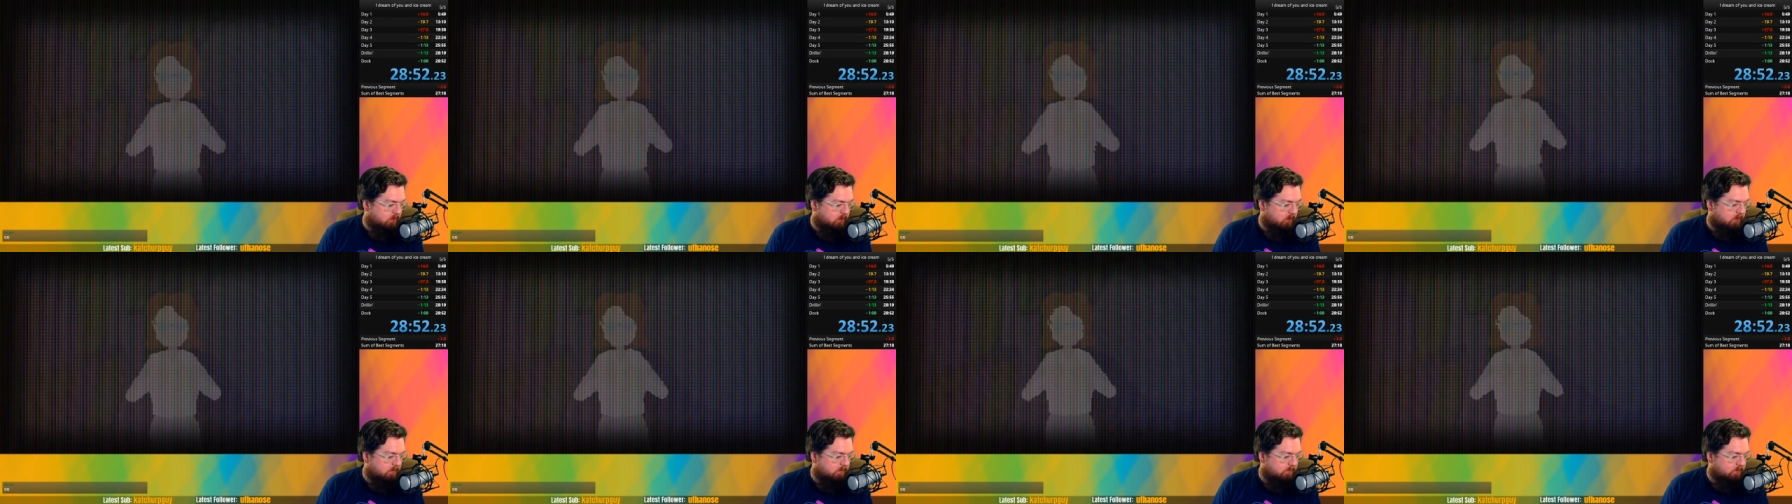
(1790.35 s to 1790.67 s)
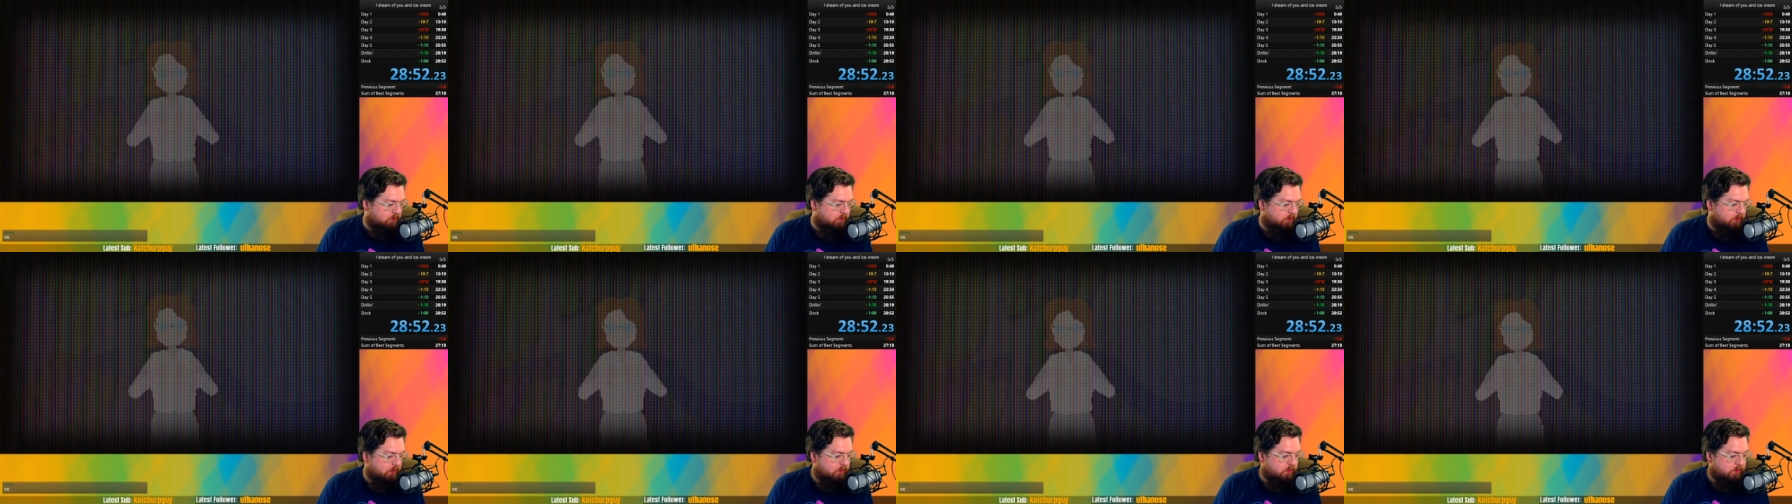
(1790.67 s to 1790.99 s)
of
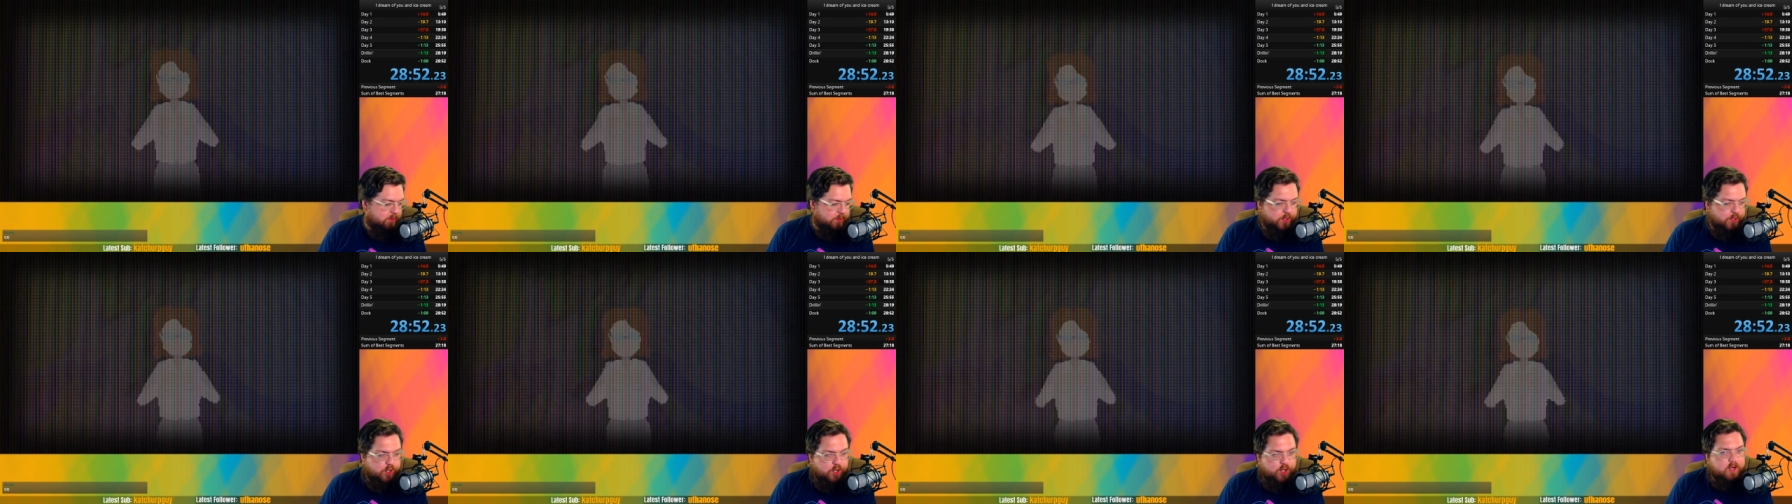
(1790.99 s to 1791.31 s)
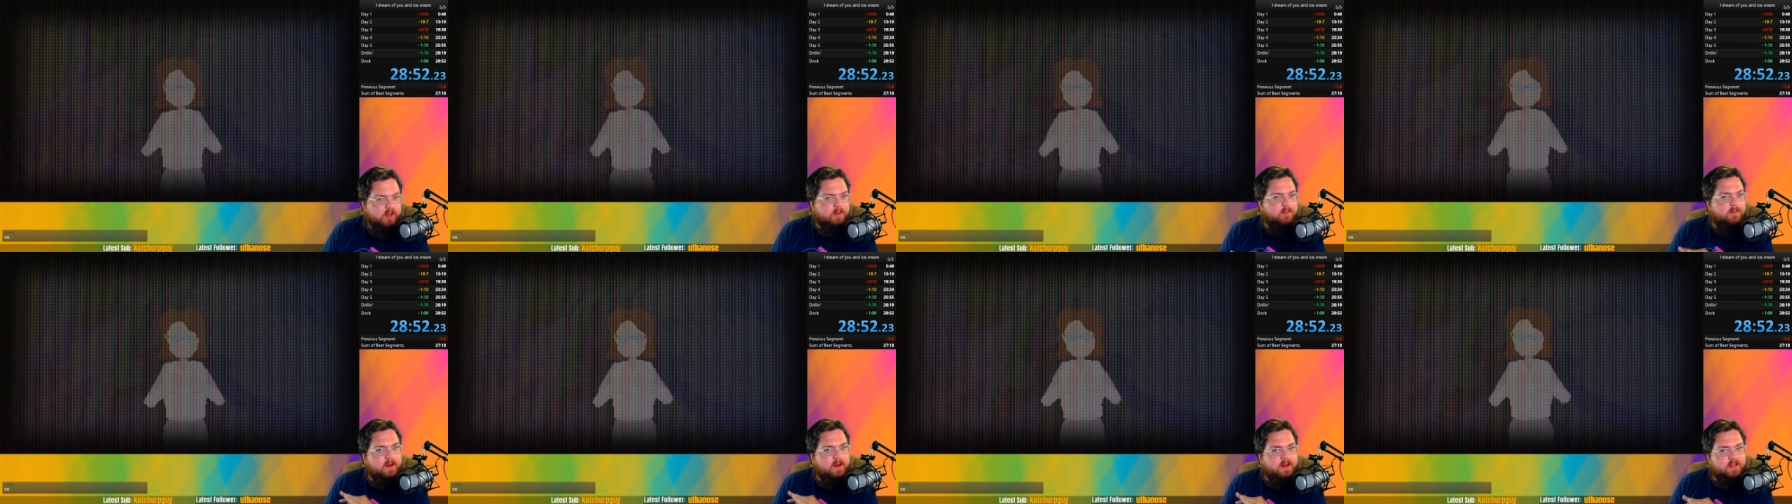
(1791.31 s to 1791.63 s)

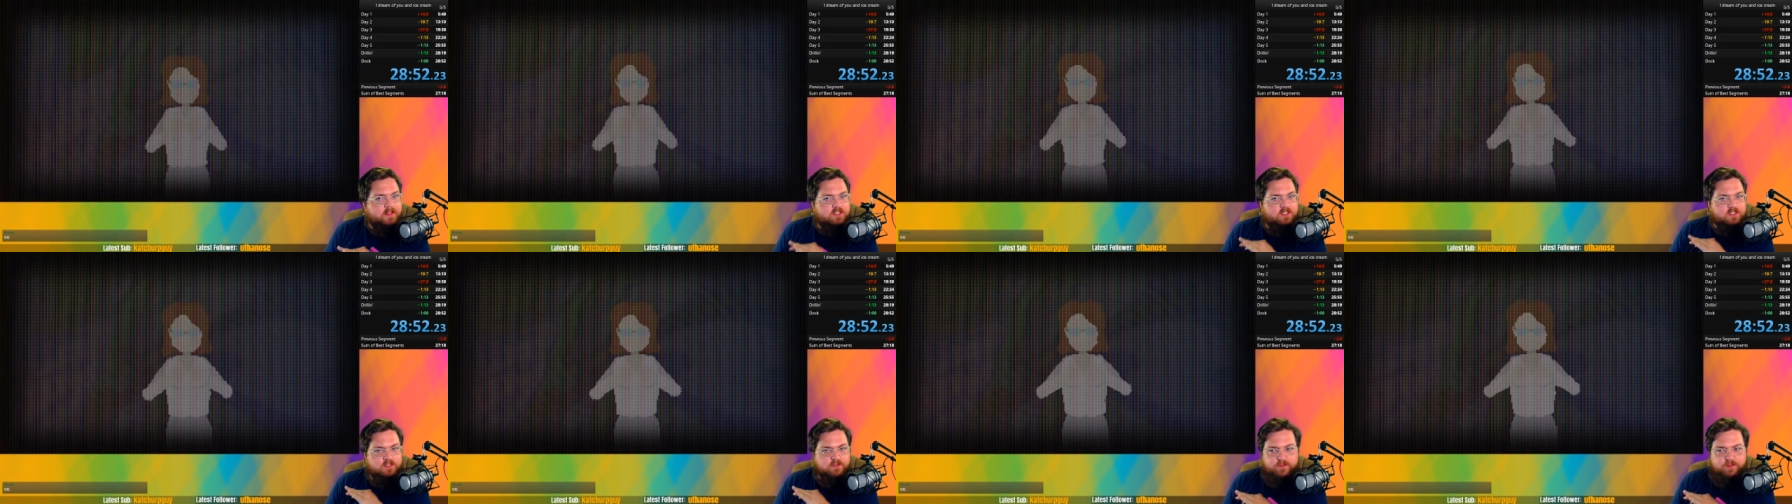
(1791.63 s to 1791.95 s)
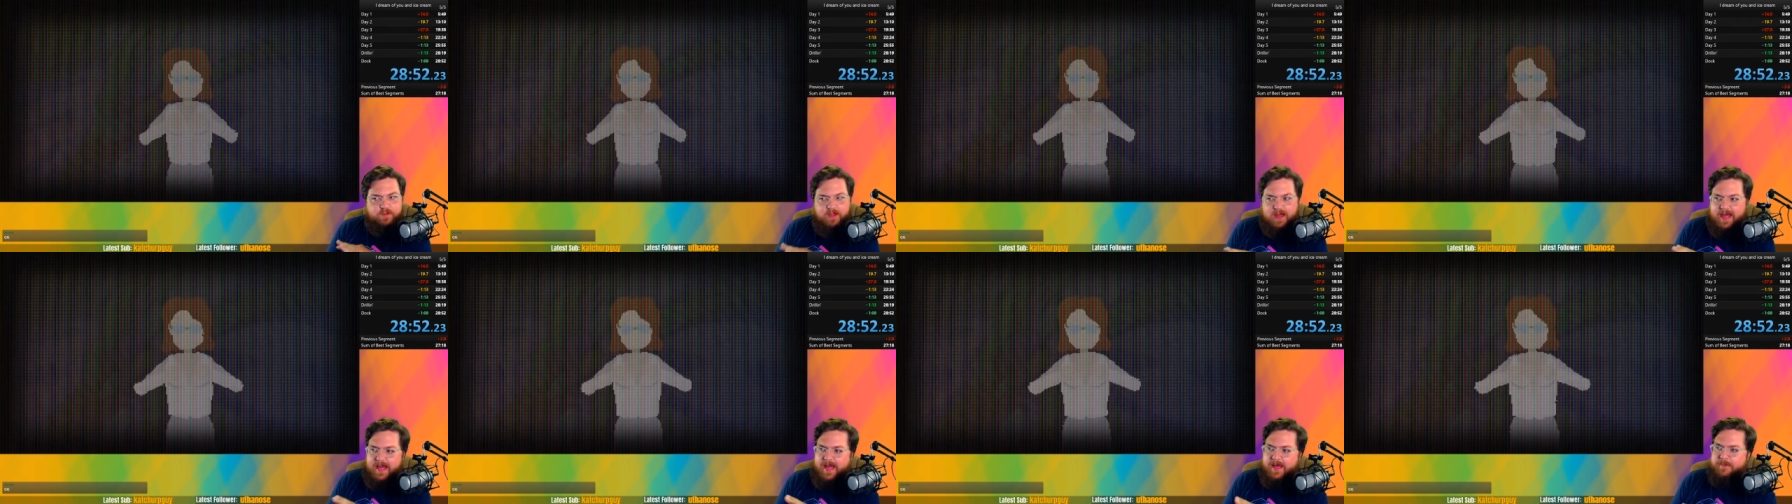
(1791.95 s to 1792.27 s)
30 minutes
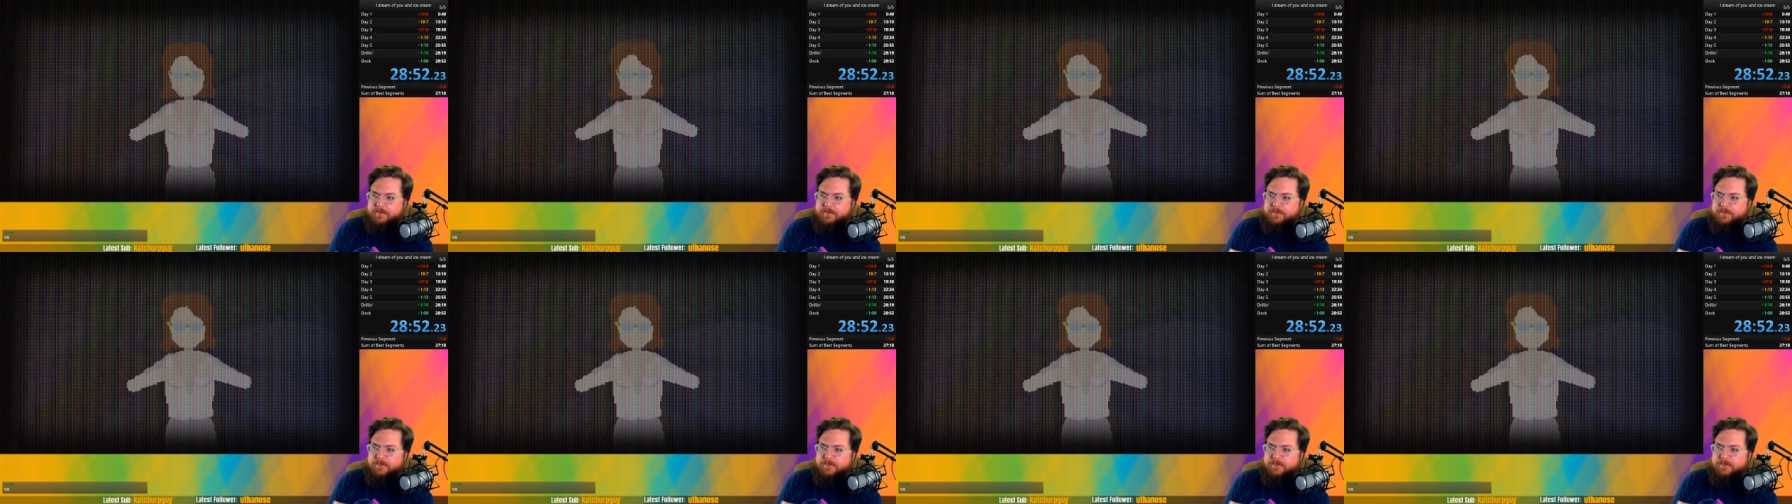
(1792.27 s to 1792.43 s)
flat.